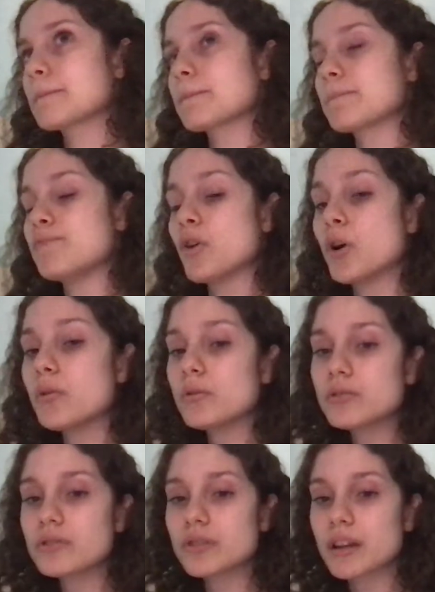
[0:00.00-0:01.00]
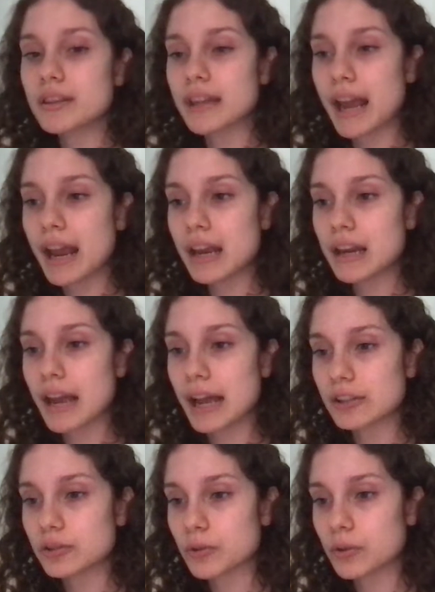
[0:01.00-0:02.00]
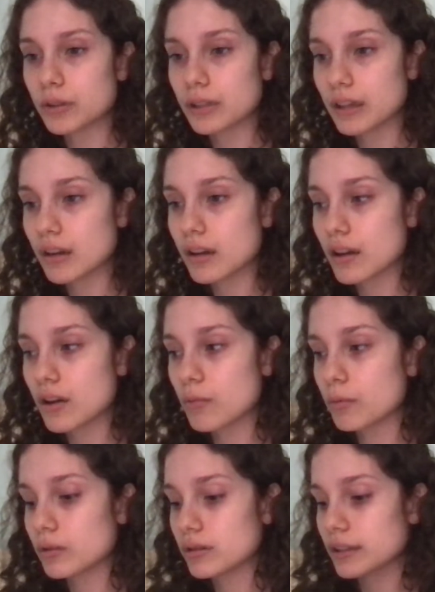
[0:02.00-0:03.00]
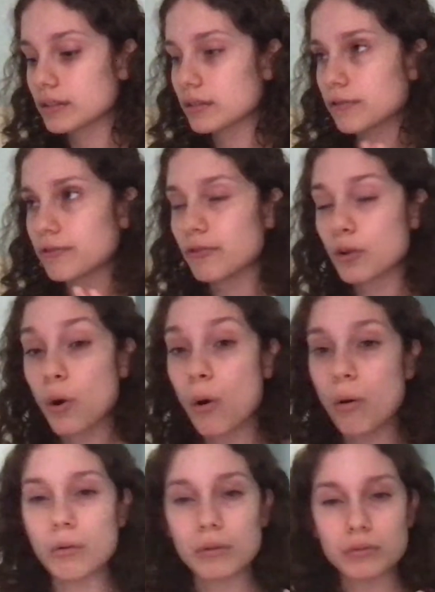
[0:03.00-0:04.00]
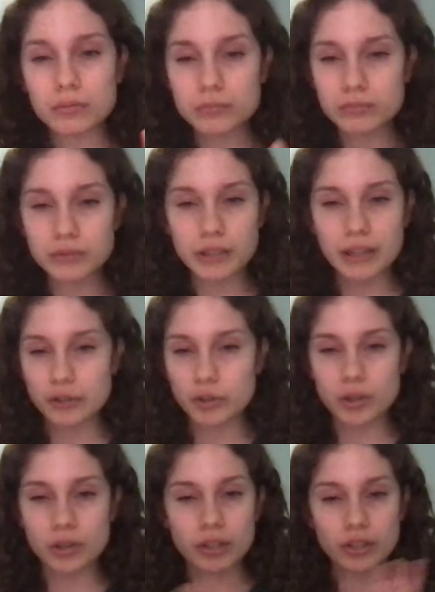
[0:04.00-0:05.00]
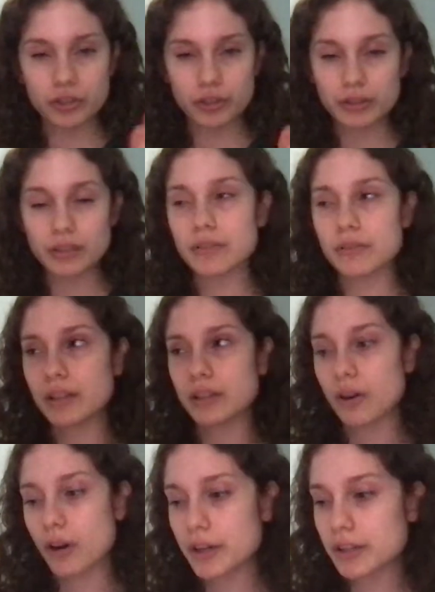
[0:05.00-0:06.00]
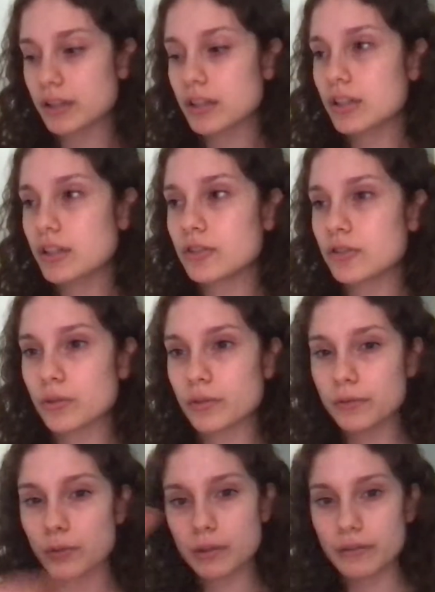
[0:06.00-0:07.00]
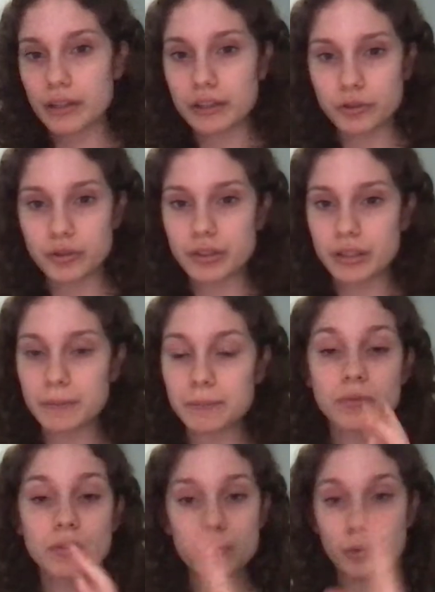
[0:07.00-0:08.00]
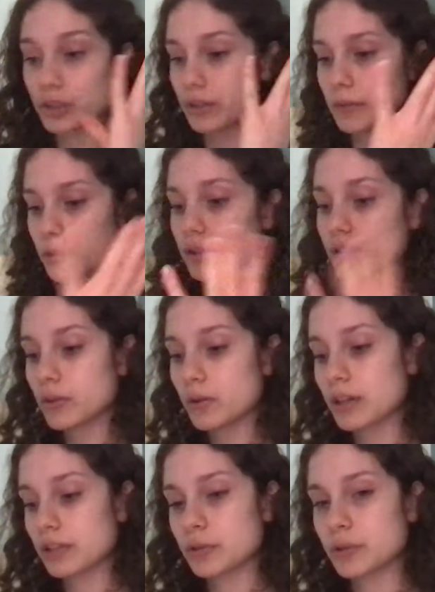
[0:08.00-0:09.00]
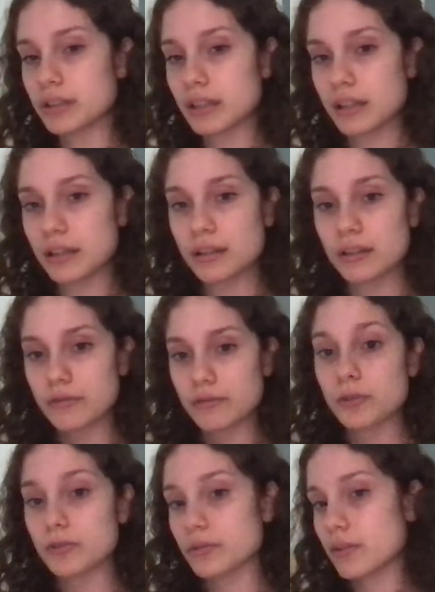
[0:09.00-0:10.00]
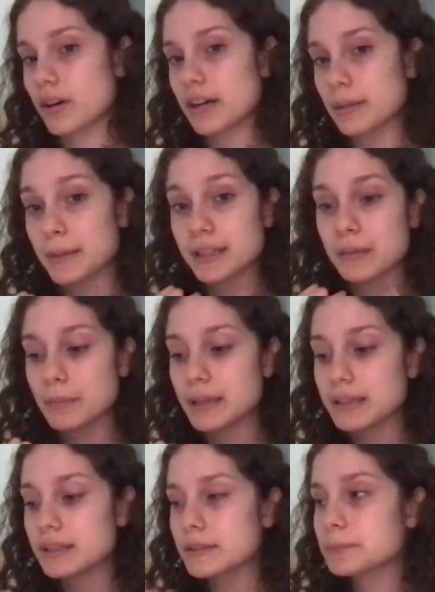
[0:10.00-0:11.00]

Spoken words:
nodes, they handle the flow, the electrical conduction in the heart. So the flow of electricity, which if you didn't know, electricity flows to the heart and makes it beat.